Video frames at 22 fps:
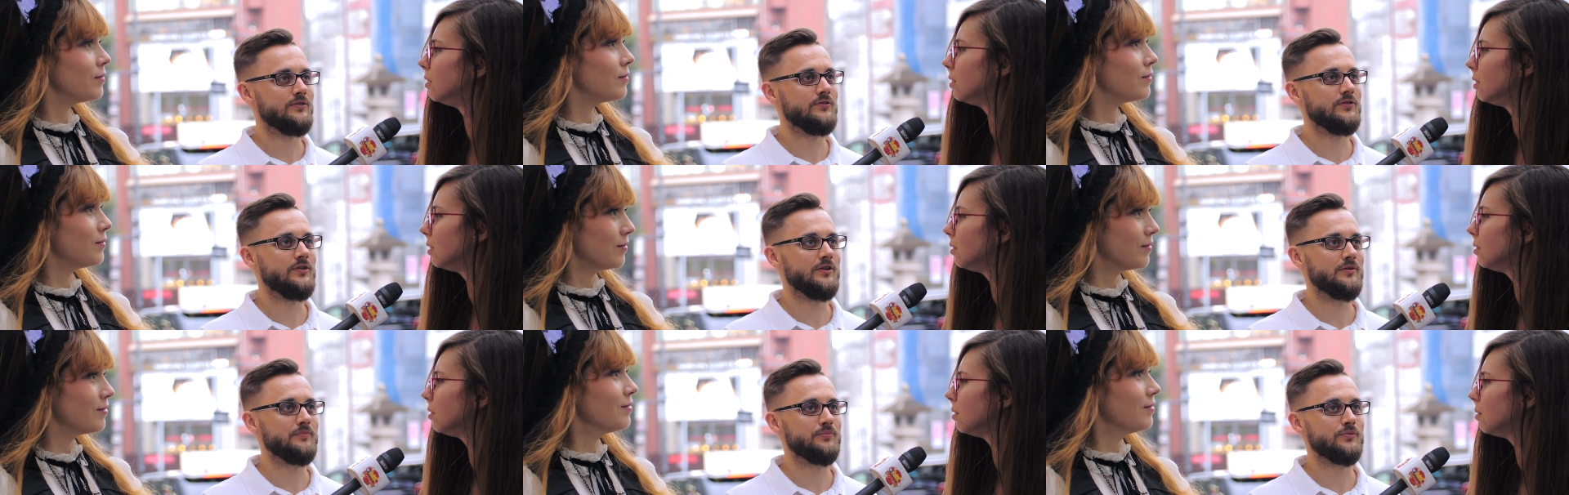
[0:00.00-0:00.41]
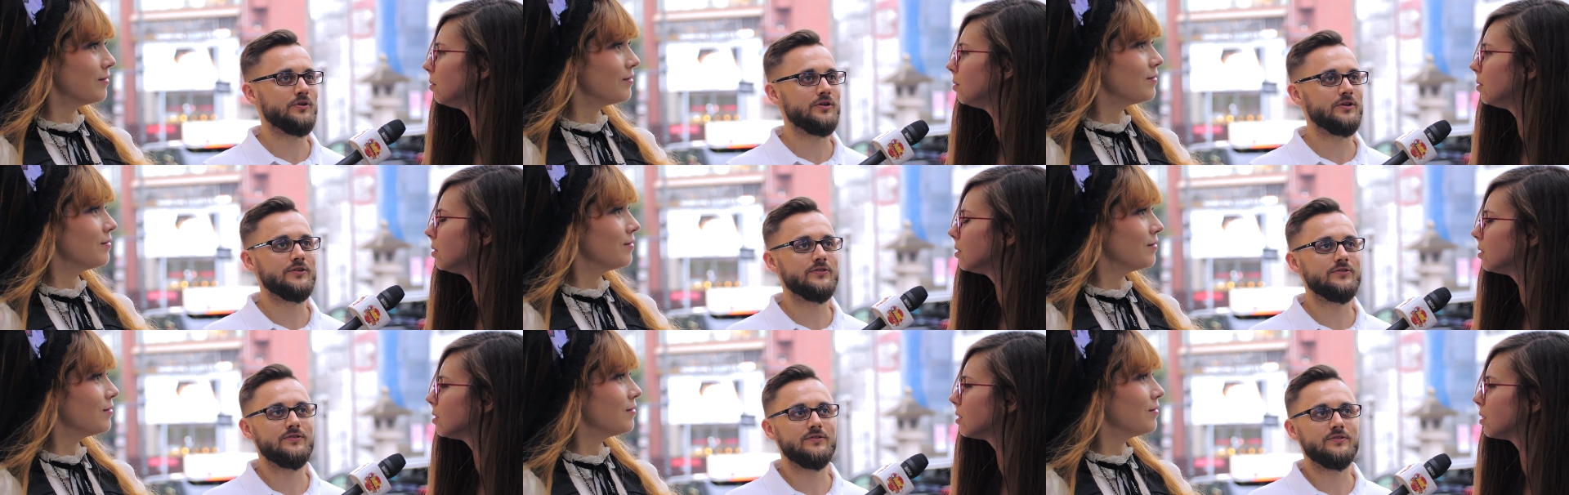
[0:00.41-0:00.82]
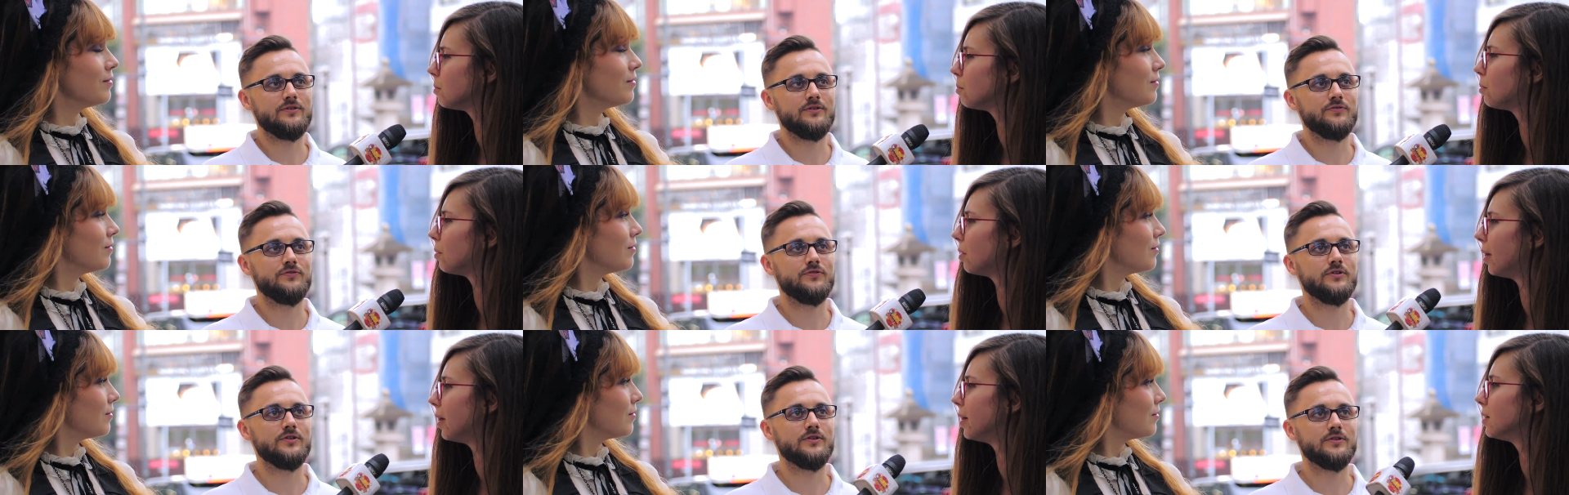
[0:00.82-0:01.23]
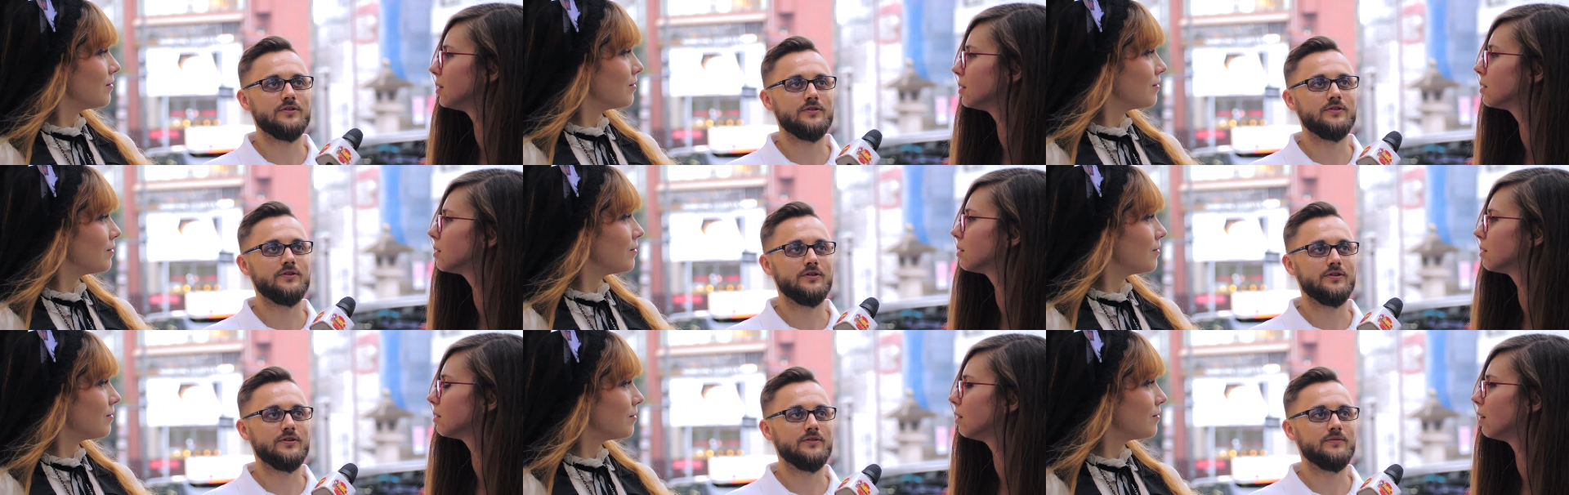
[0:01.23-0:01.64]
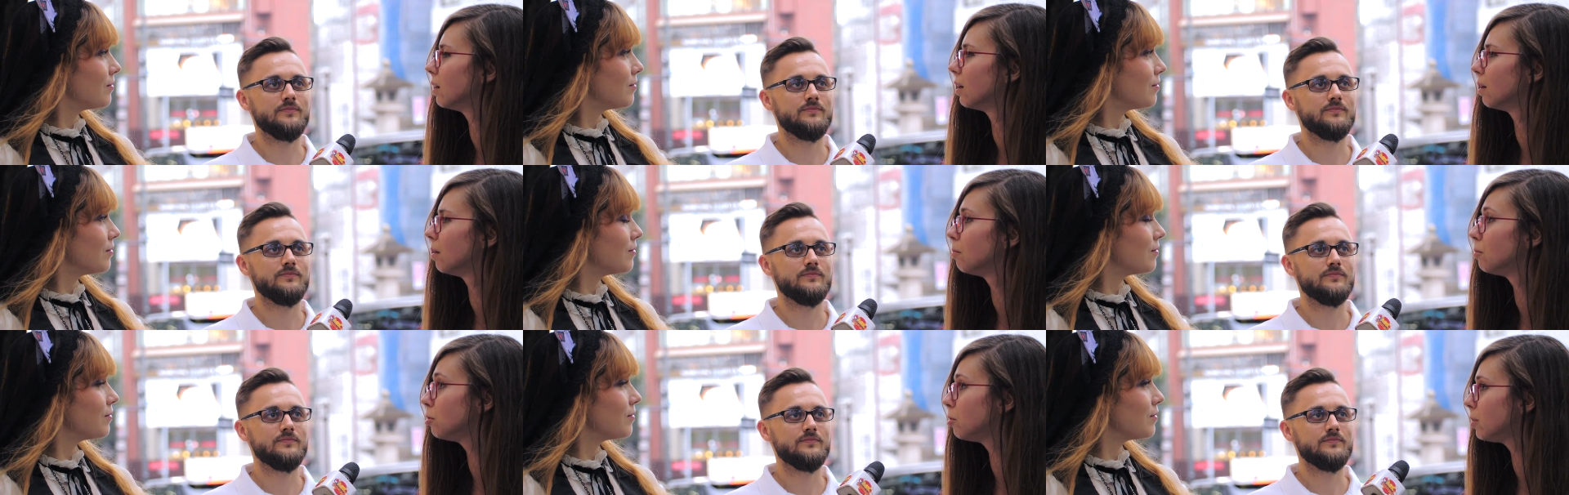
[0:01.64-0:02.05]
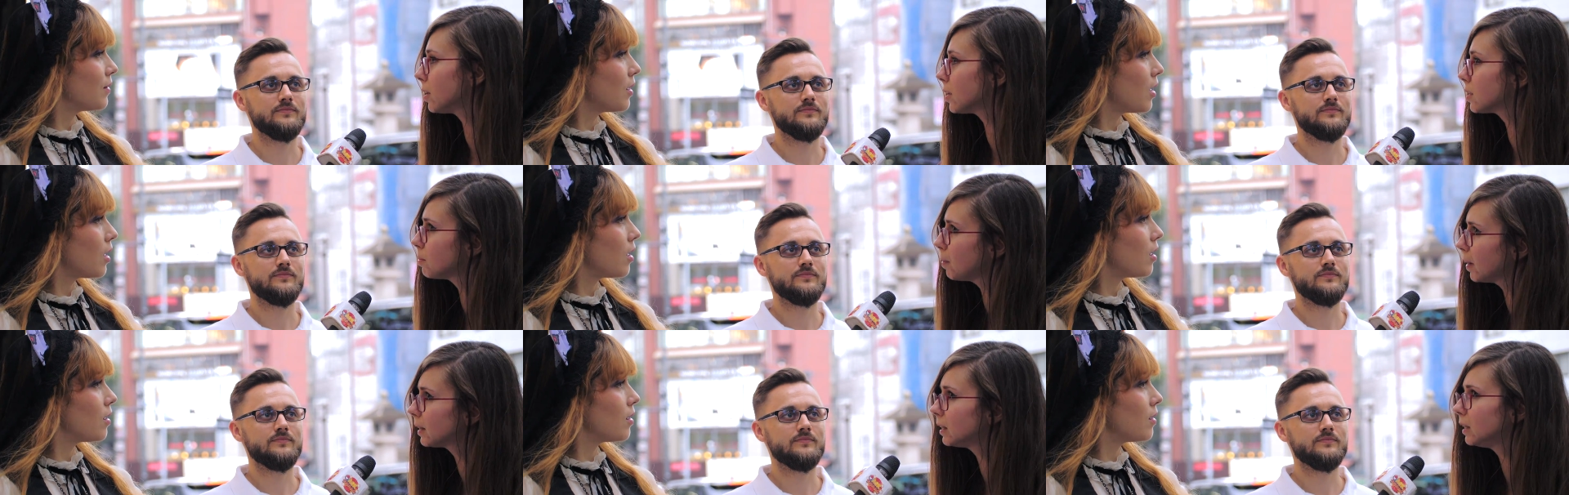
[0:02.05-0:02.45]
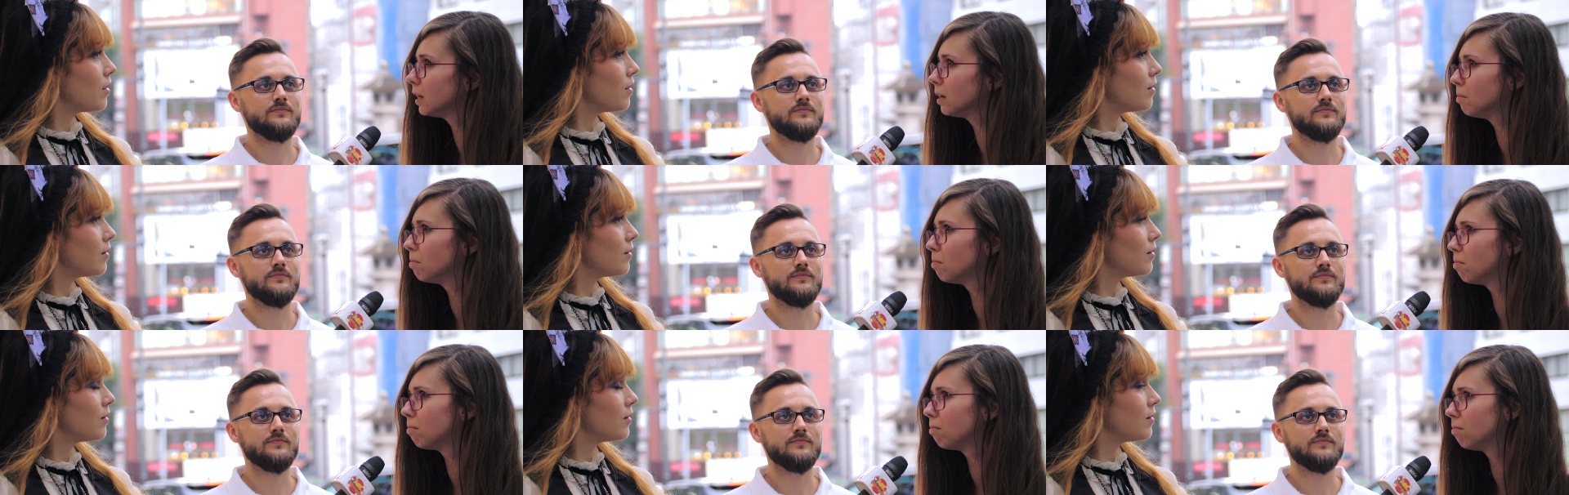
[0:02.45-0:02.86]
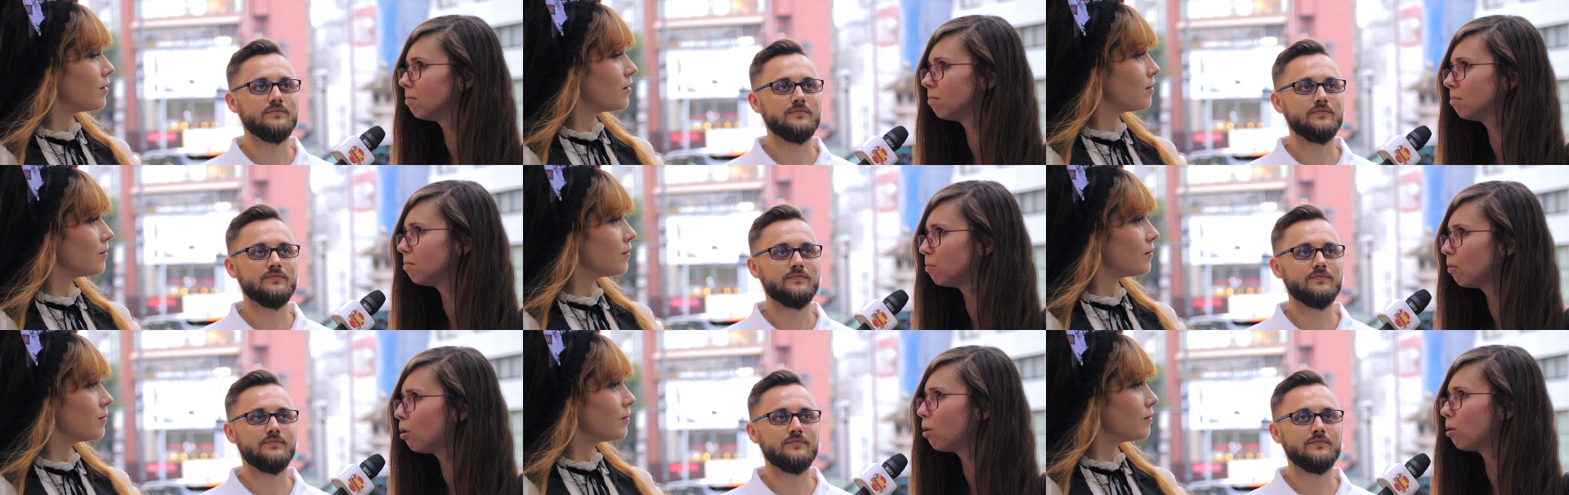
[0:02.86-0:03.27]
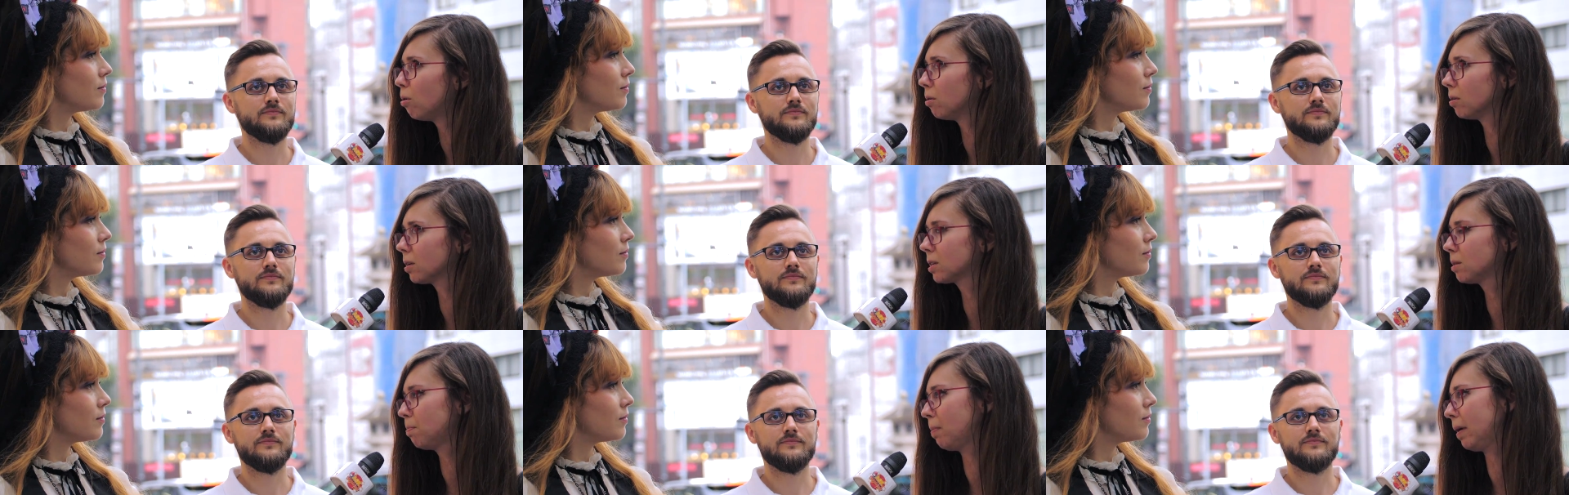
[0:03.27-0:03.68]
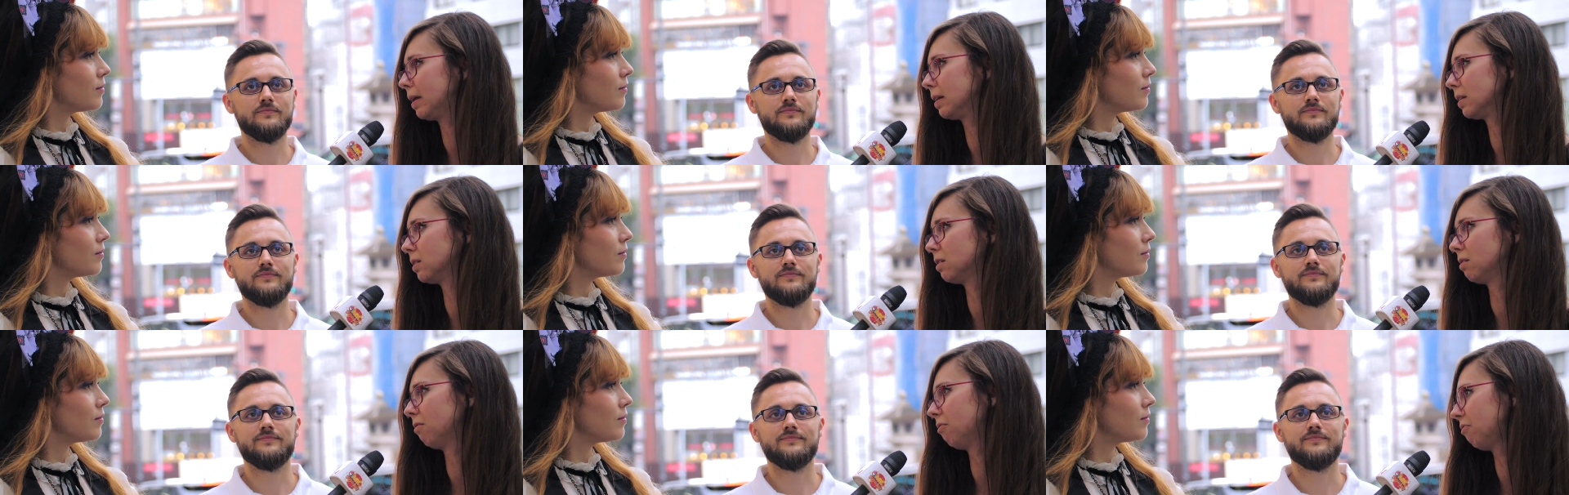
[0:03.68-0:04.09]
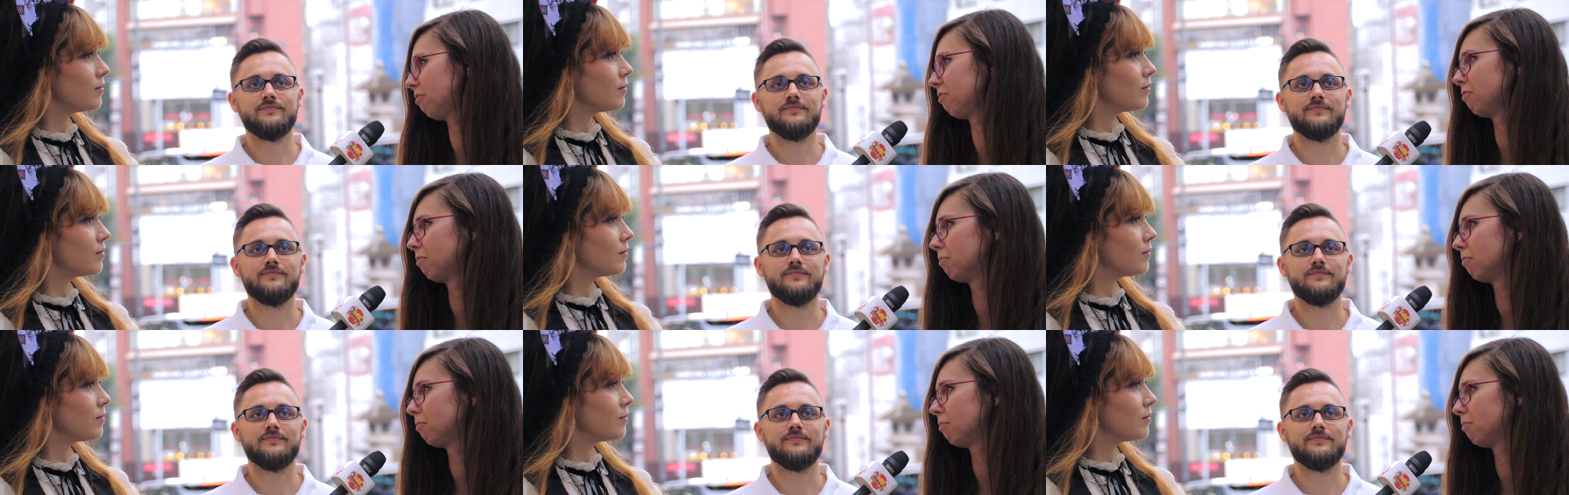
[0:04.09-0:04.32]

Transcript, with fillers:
Speaker 1: Same price. Same price. Yeah. yeah. We were expecting more expensive